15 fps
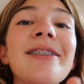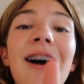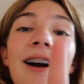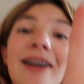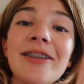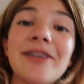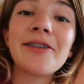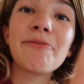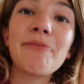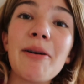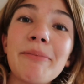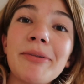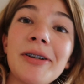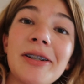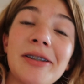not, just
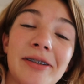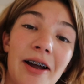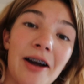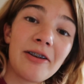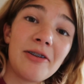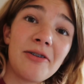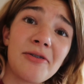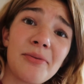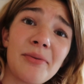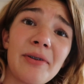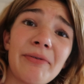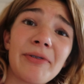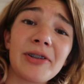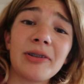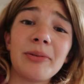remember, it's not usual
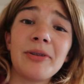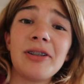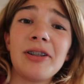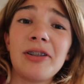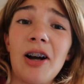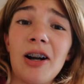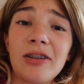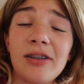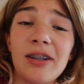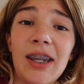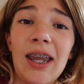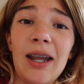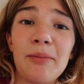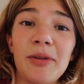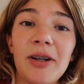for someone to talk to a
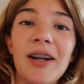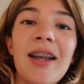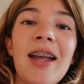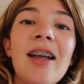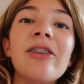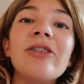camera.